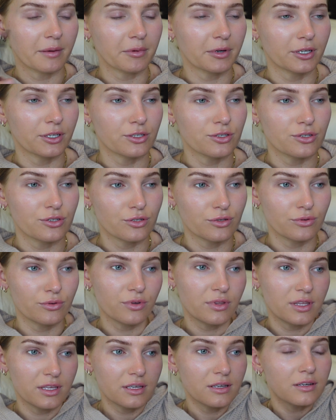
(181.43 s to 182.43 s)
I'm going to
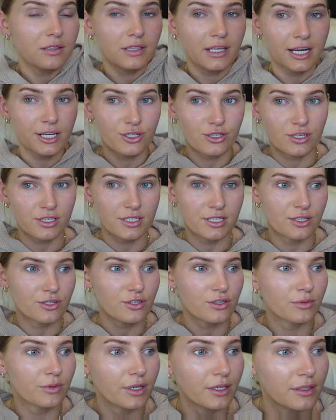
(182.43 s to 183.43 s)
do the lash
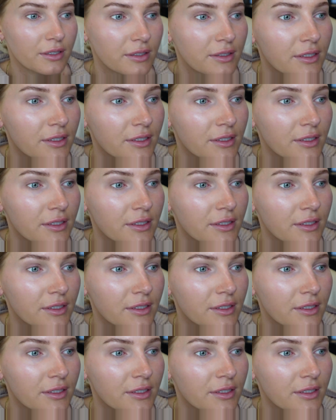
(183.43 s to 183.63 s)
extension one.